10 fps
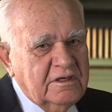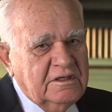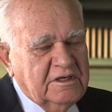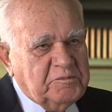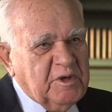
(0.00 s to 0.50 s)

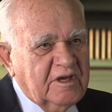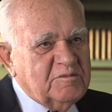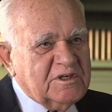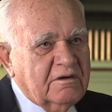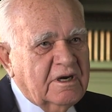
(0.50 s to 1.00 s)
it becomes
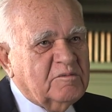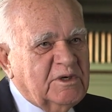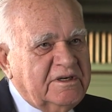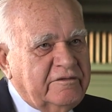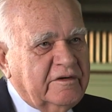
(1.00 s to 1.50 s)
incredibly
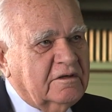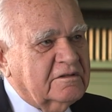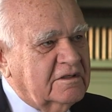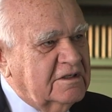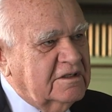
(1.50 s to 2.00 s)
difficult
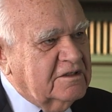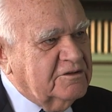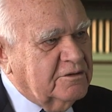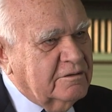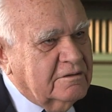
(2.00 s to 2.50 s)

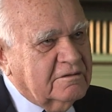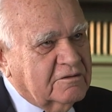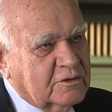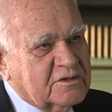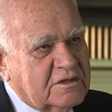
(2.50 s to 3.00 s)
to
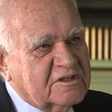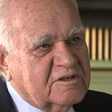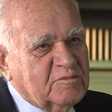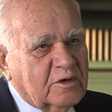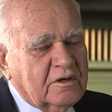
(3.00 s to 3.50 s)
construct a
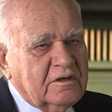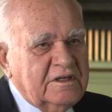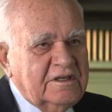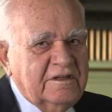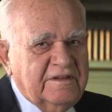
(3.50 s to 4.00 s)
model
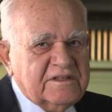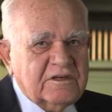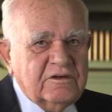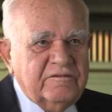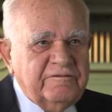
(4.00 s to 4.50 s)
that's
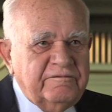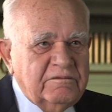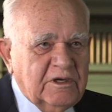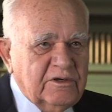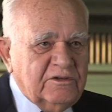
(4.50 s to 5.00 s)

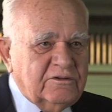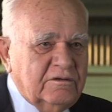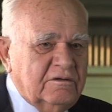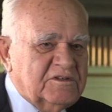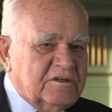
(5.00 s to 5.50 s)
going to
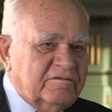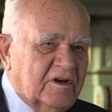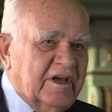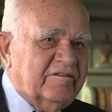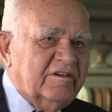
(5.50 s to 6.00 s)

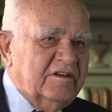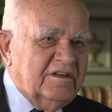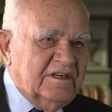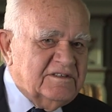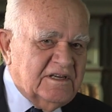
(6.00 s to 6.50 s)
survive
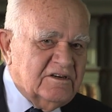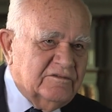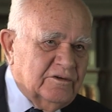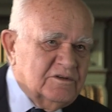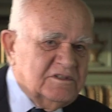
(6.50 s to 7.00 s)
a
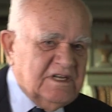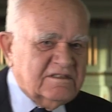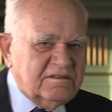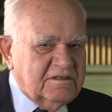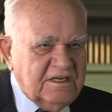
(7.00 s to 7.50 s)
centrifuge test
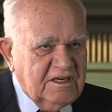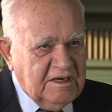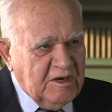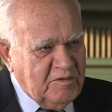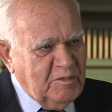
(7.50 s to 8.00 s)
in
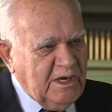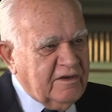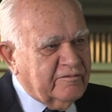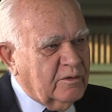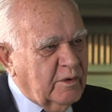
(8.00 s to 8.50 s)
any
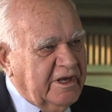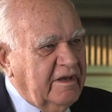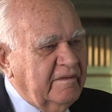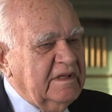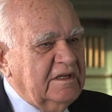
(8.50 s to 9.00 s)
meaningful way.
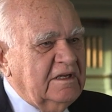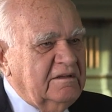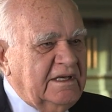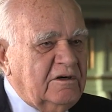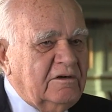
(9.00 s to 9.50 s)
They are